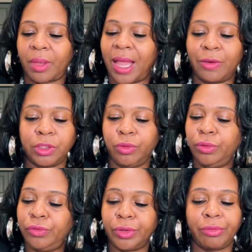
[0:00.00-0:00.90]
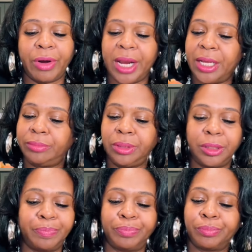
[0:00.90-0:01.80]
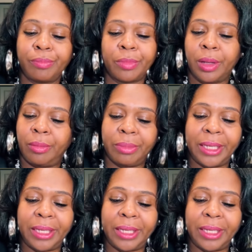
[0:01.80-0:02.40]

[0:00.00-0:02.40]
I was rooting for the Rams, but